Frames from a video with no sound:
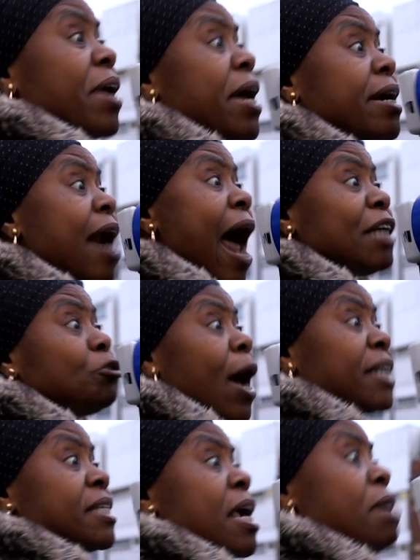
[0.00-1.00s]
3
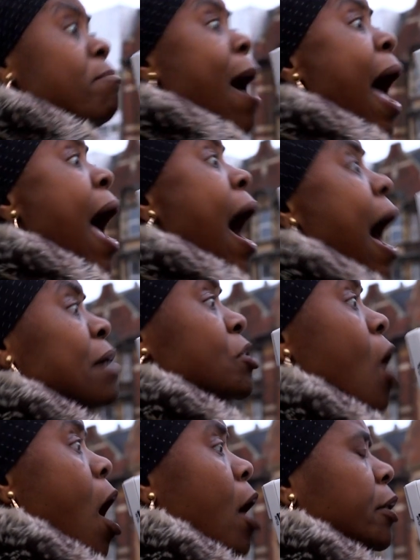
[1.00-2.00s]
graduates in my
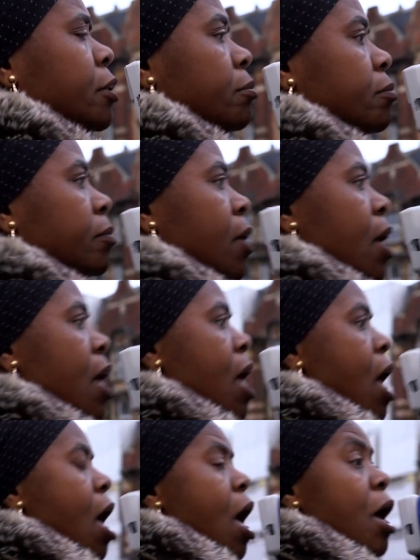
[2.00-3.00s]
household,
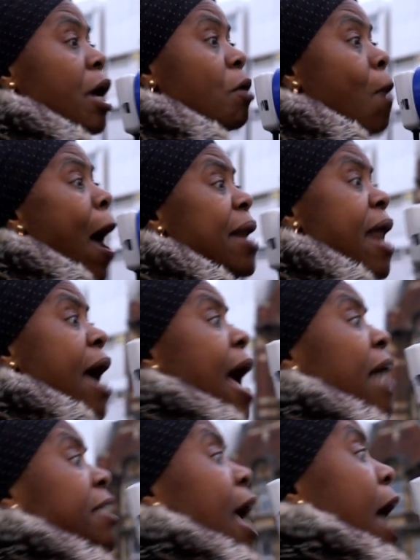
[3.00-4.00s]
when they get